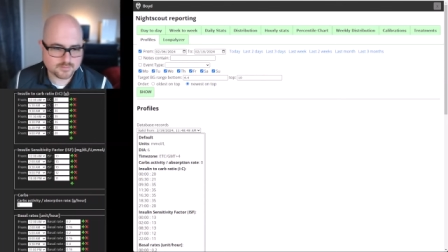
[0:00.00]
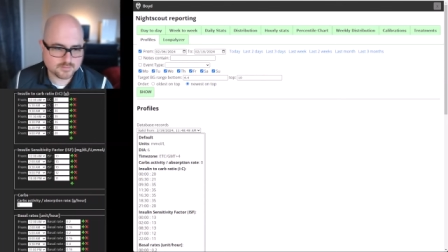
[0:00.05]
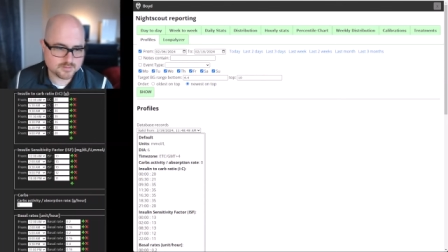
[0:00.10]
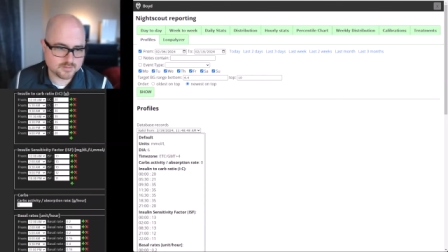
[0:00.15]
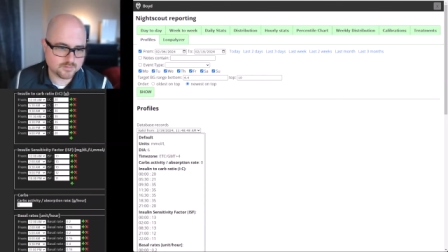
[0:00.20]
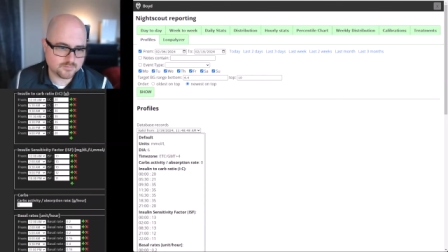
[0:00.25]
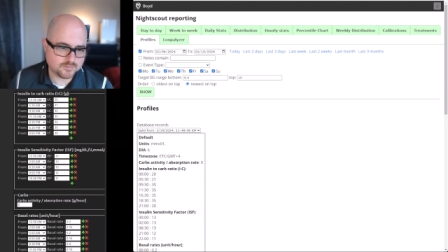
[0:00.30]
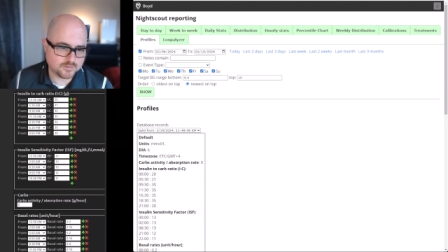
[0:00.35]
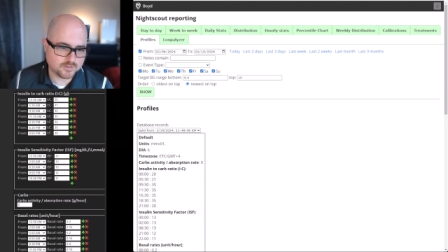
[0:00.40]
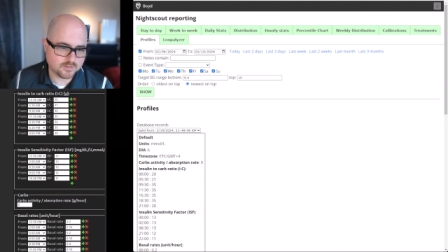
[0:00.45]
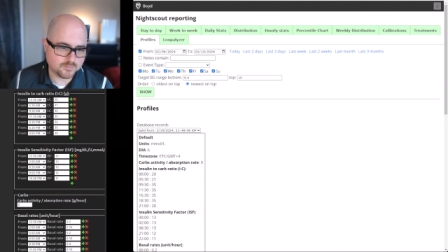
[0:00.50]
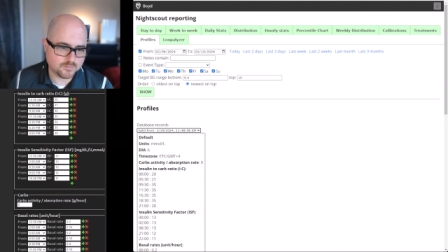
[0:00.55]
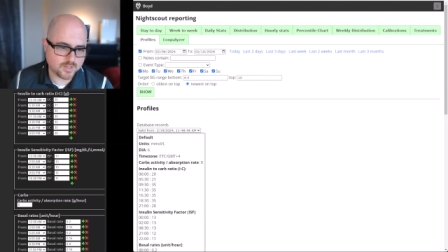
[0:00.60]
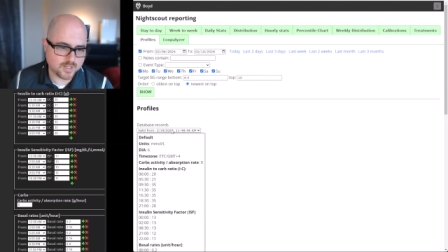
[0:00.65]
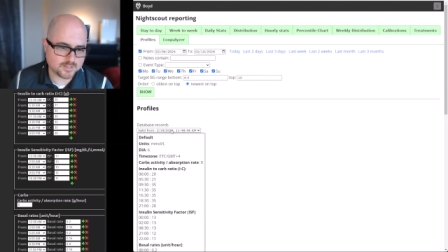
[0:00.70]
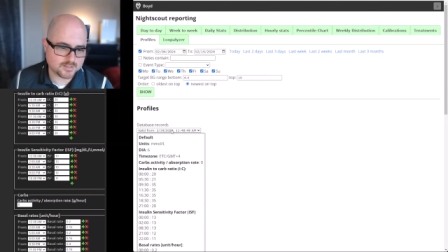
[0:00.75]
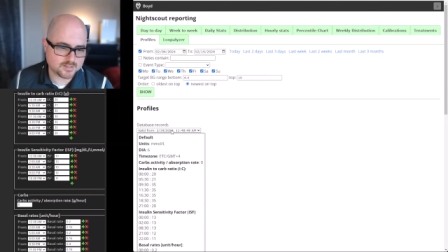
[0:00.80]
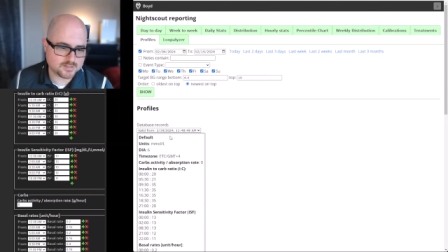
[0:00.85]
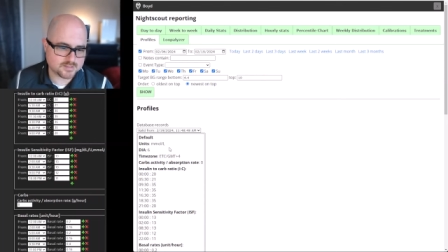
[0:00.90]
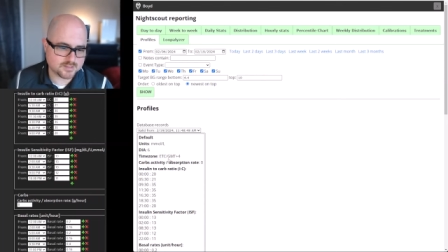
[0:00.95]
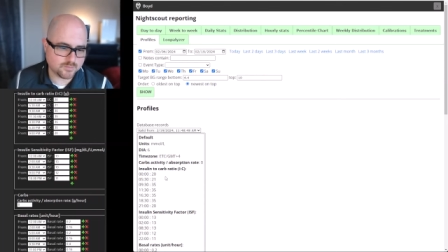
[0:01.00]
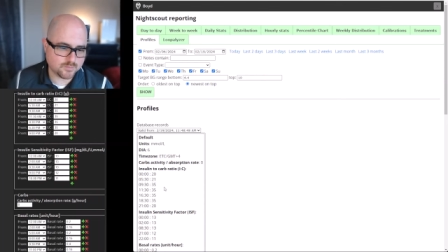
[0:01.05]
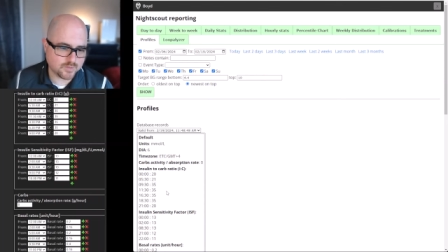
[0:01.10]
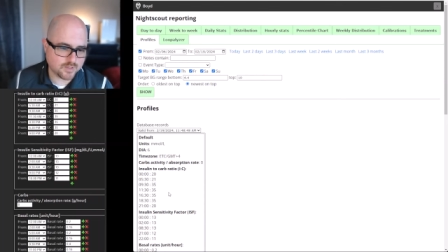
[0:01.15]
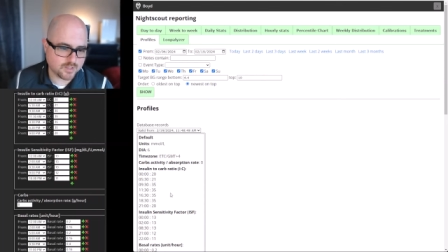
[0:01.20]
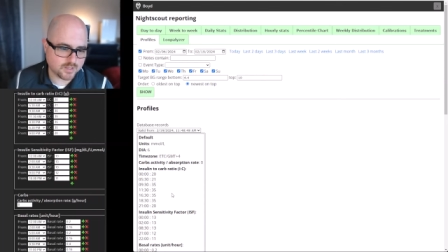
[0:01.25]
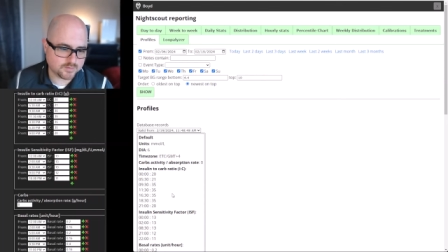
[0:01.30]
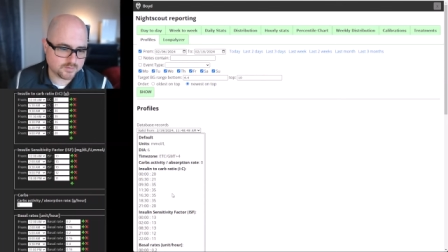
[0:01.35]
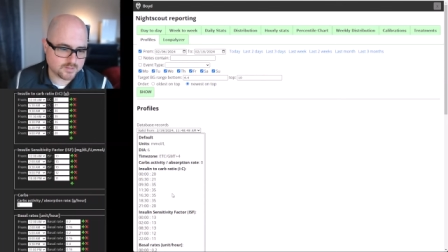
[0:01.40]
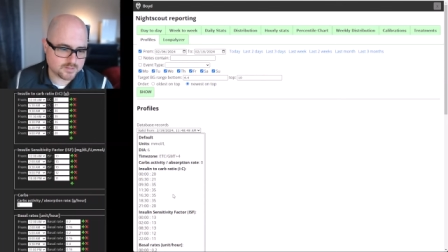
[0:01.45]
So if we go back to
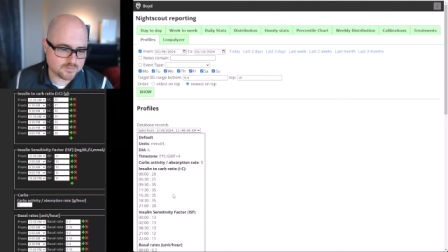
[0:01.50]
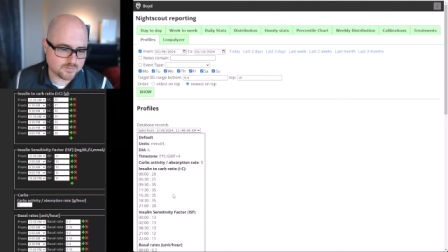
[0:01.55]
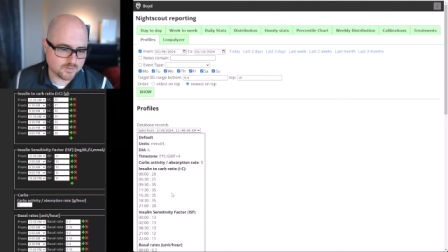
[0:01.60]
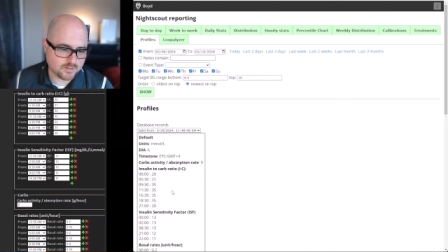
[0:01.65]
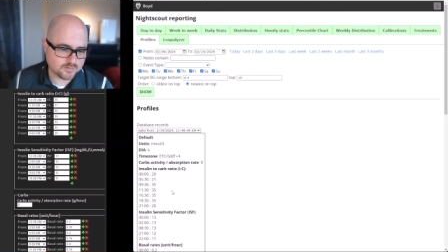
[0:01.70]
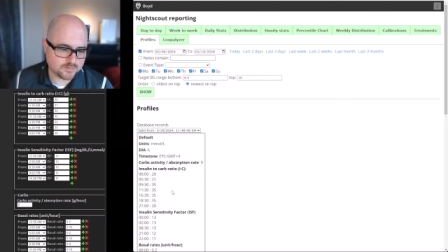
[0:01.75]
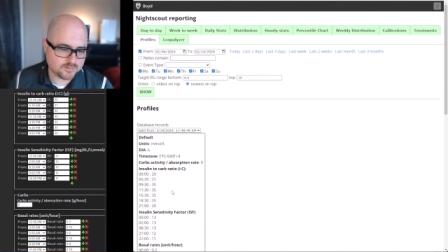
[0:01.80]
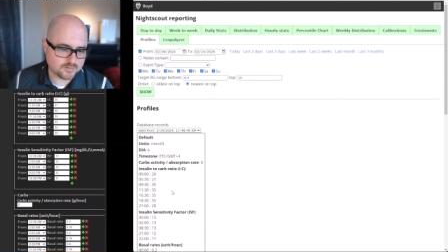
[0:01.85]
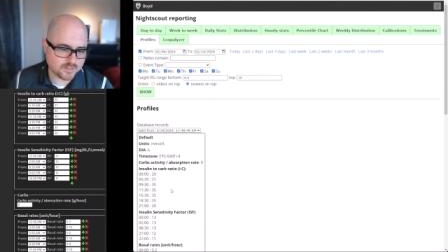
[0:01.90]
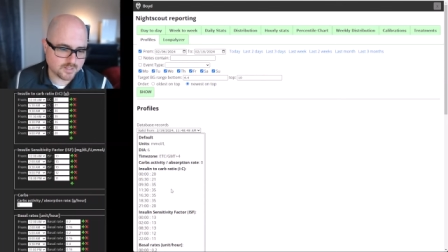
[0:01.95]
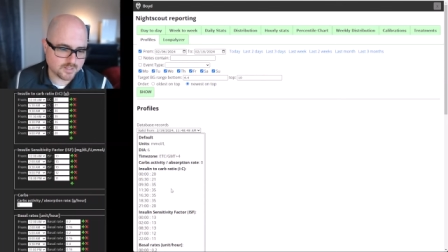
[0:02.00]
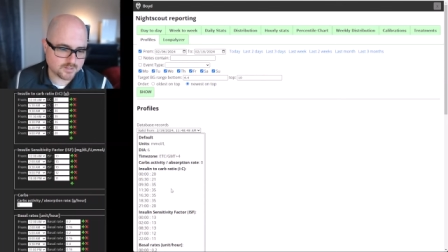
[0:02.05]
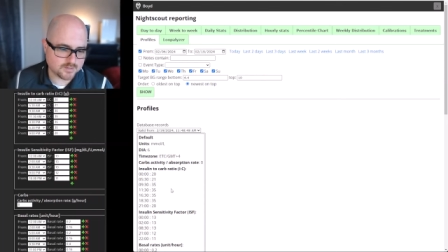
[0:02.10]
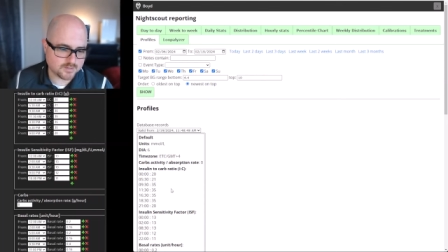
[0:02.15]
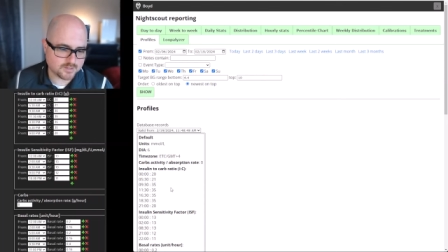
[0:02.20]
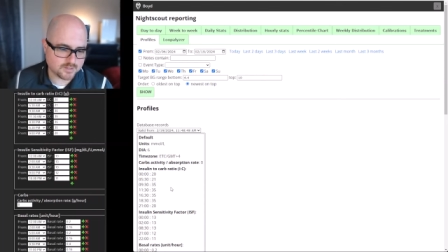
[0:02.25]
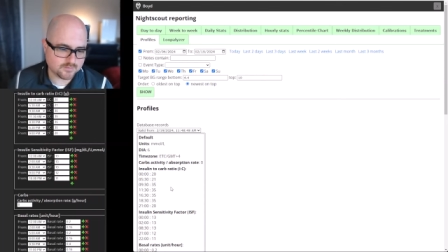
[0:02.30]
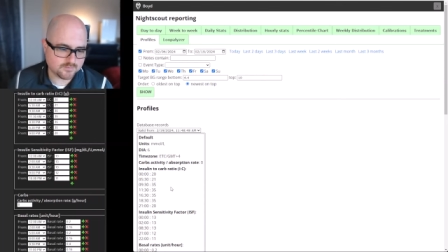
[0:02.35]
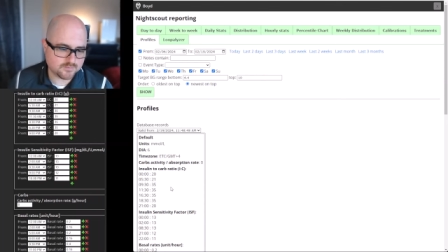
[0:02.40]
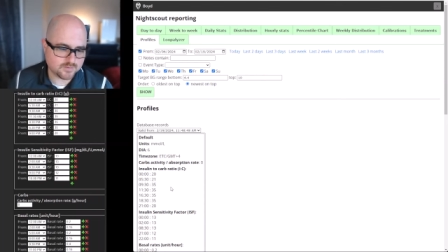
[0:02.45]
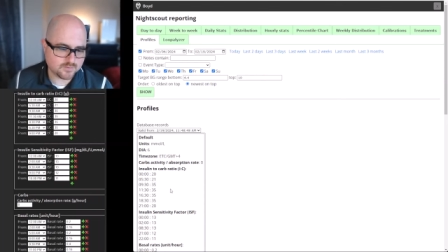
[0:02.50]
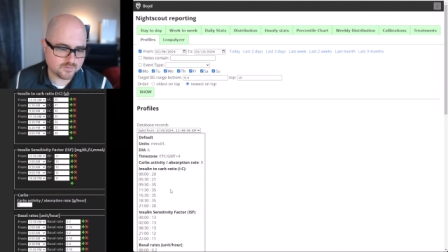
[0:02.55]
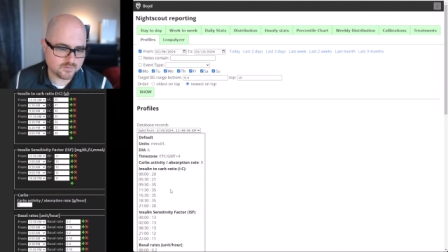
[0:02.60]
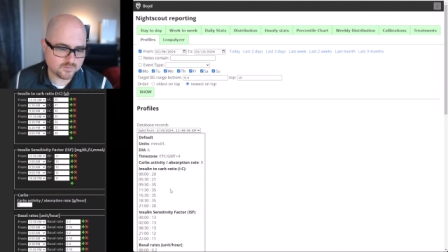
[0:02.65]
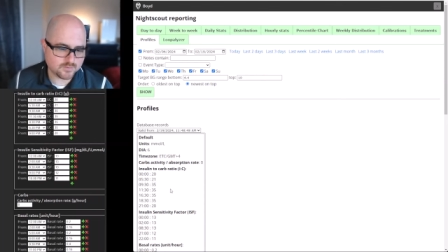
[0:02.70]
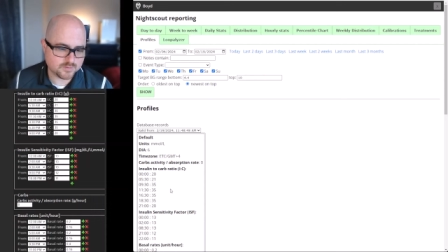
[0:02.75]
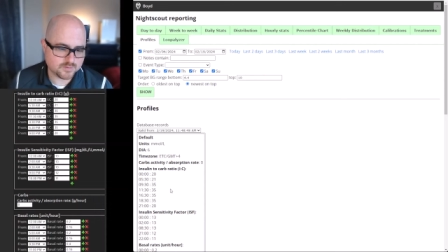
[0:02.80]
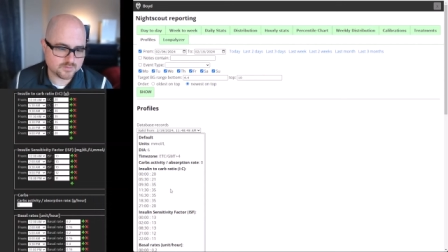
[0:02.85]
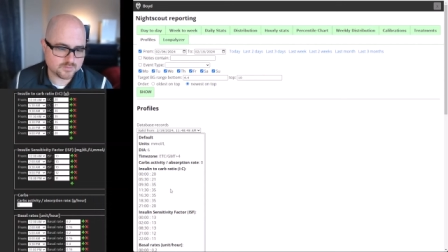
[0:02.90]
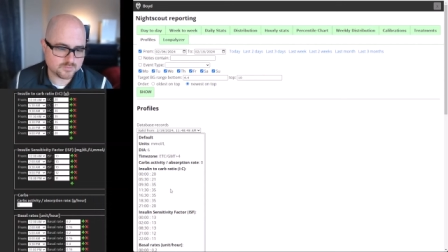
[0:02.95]
somewhere on the 12th, I can look at a few of the
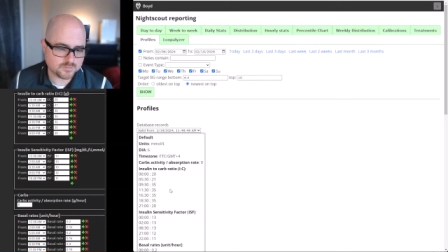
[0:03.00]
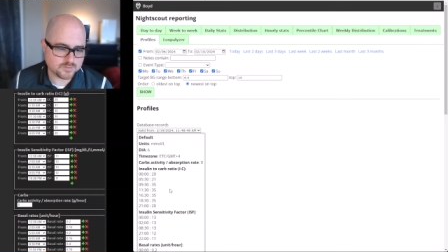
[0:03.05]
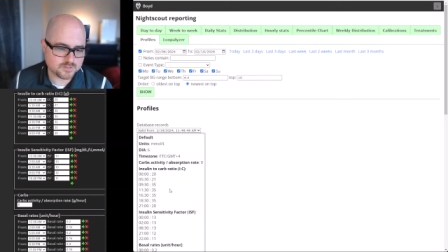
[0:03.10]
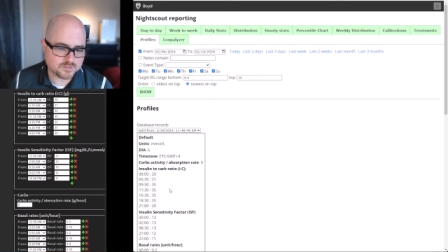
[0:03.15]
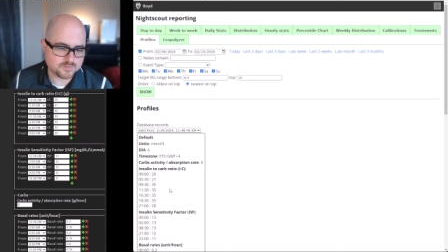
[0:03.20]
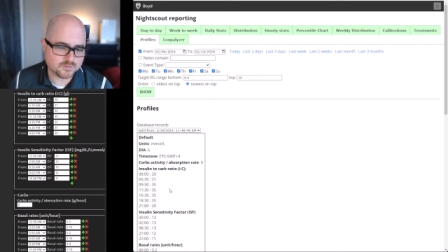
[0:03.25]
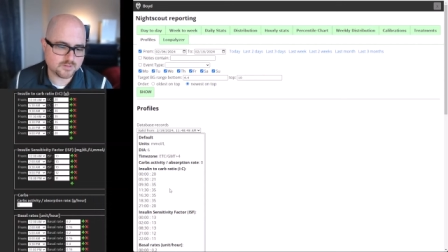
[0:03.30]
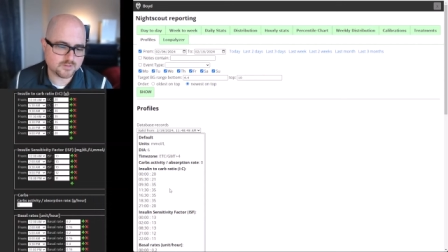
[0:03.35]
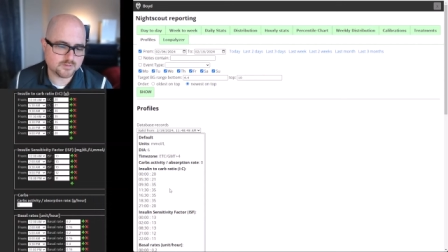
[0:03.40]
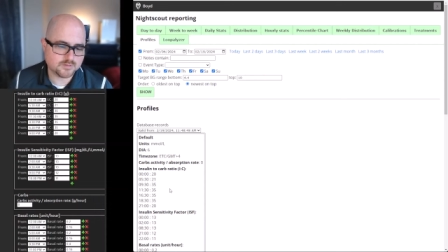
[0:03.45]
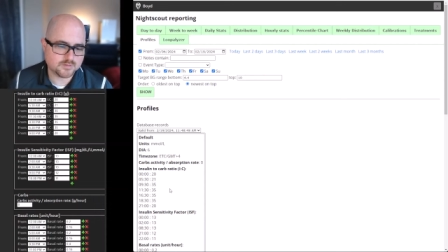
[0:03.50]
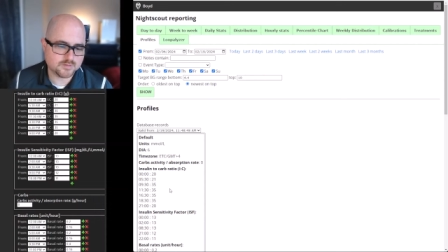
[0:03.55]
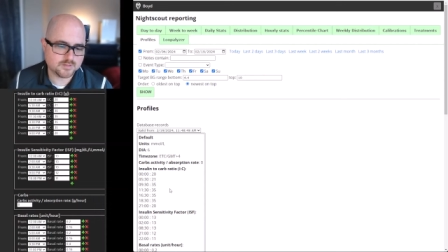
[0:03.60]
ones from the 12th